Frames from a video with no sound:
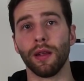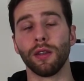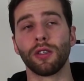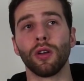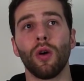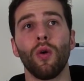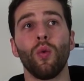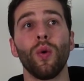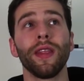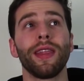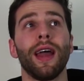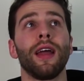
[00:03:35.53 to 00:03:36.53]
So
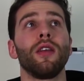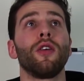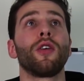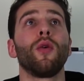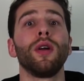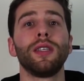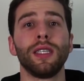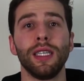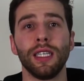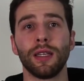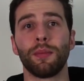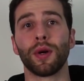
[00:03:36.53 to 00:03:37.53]
with that, you're going to
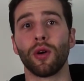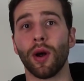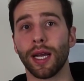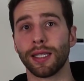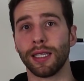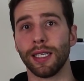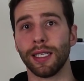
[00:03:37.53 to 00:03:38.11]
need to progress in